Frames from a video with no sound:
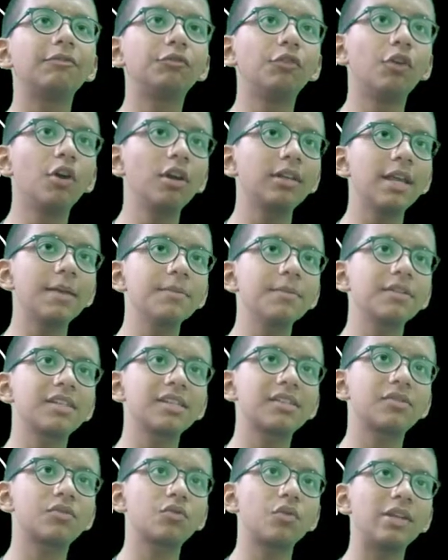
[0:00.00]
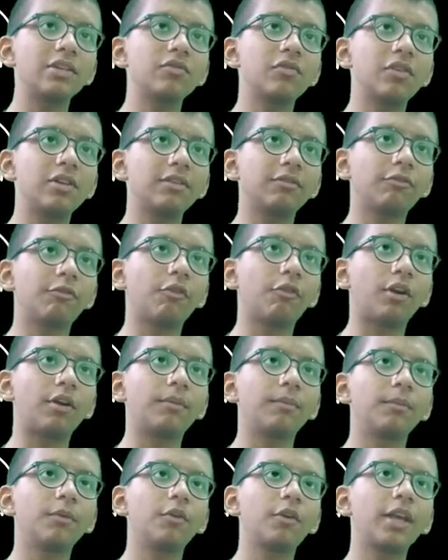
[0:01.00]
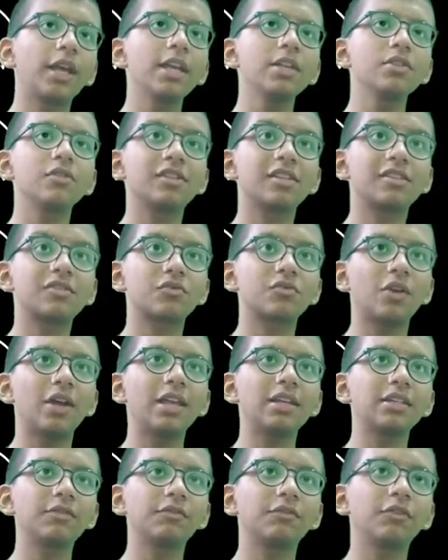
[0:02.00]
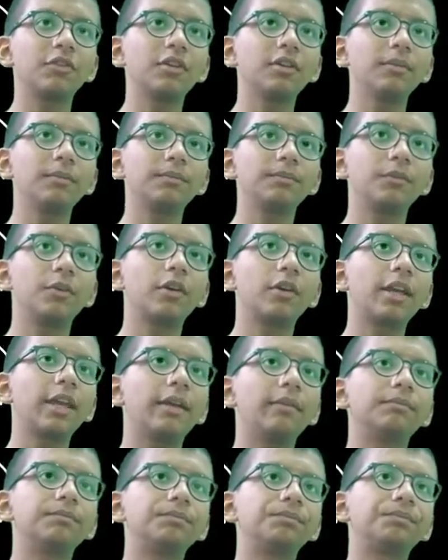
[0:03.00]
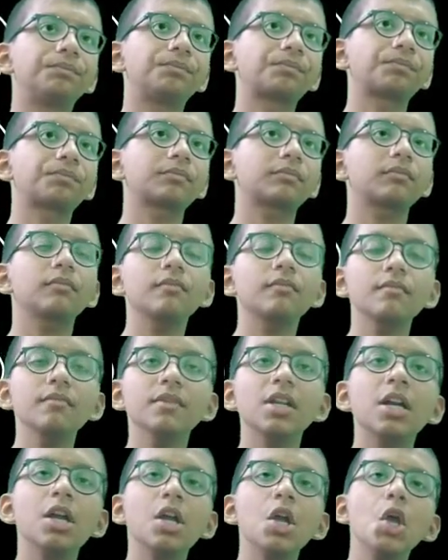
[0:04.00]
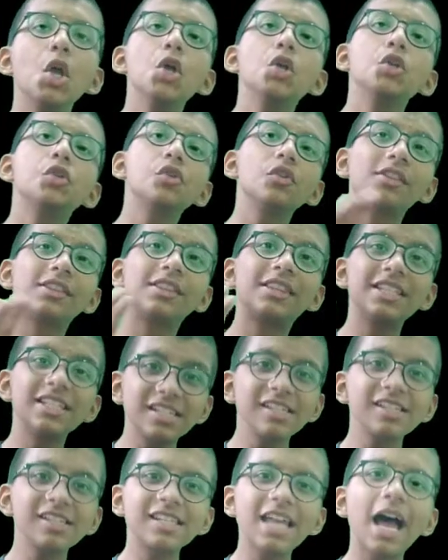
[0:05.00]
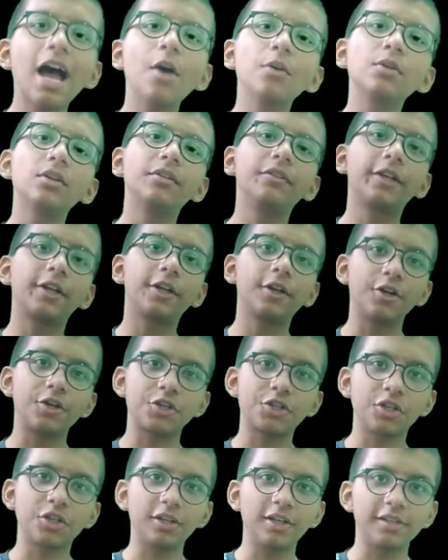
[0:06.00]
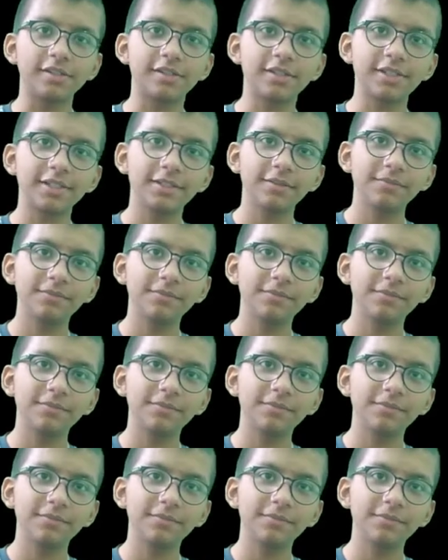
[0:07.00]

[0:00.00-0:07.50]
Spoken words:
4 times the 6 is 24. Okay, so this is 24. Okay, so this is how the recursion is.